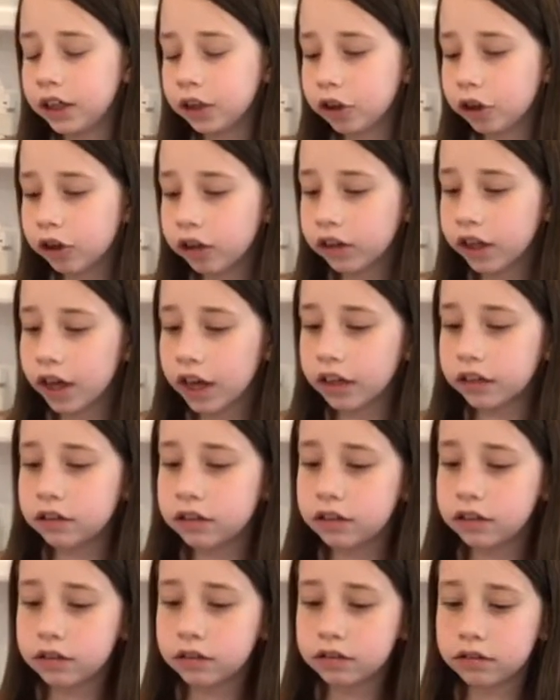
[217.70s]
learned that it's
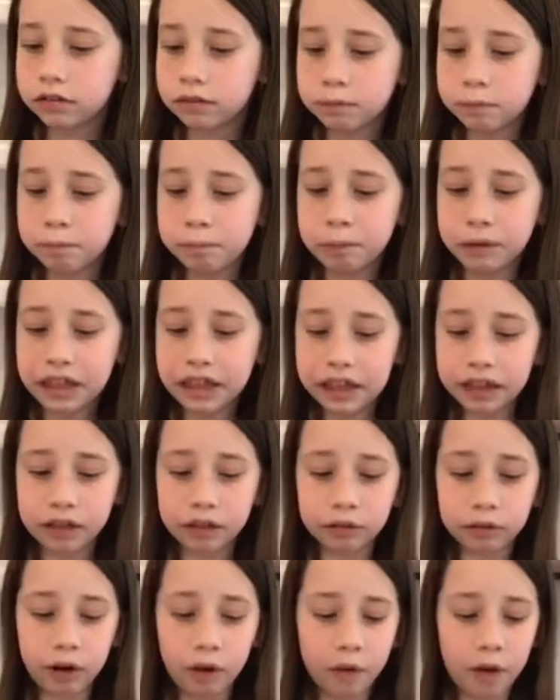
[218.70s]
bees
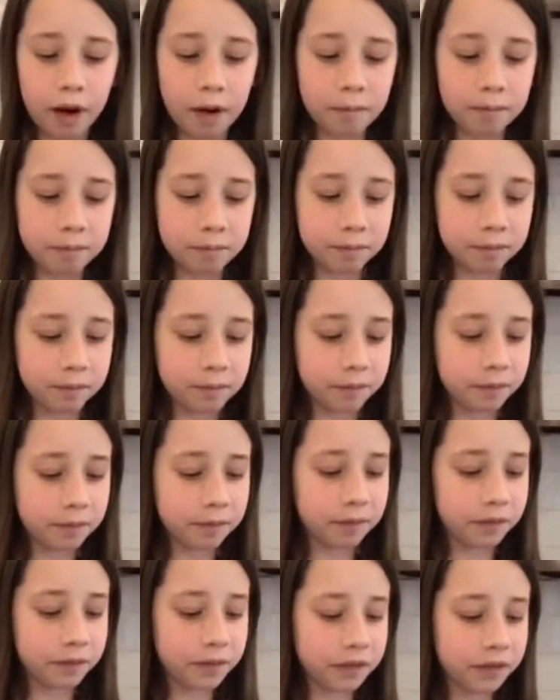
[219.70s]
throw up.
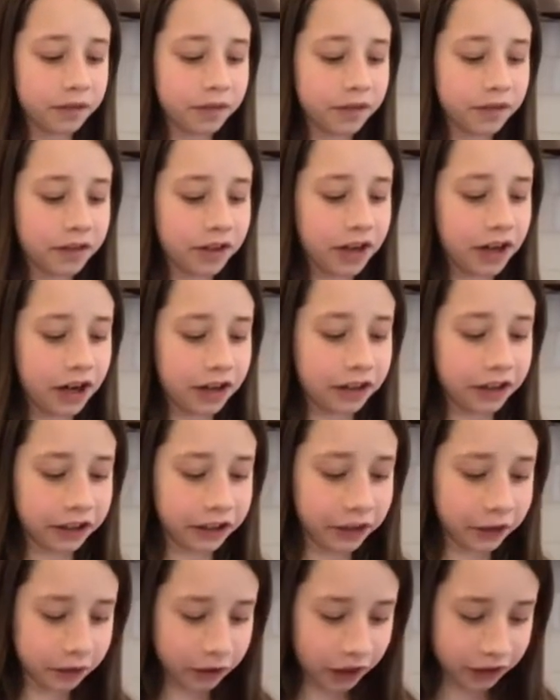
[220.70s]
And I think
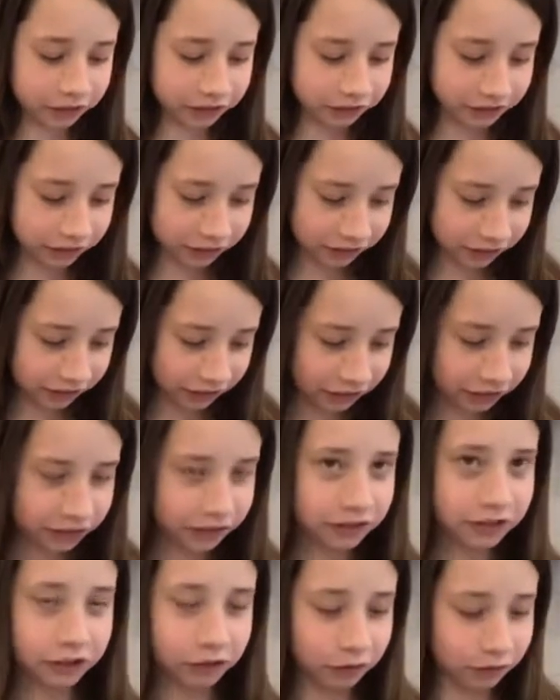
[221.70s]
you guys just did
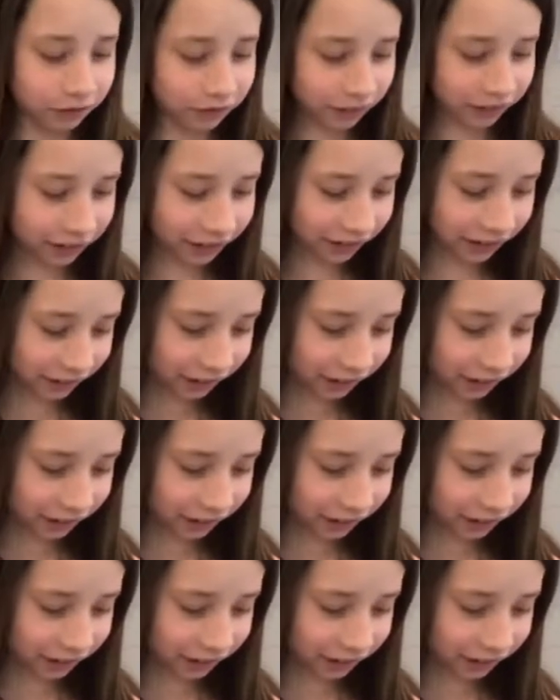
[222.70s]
too. Mm-hmm.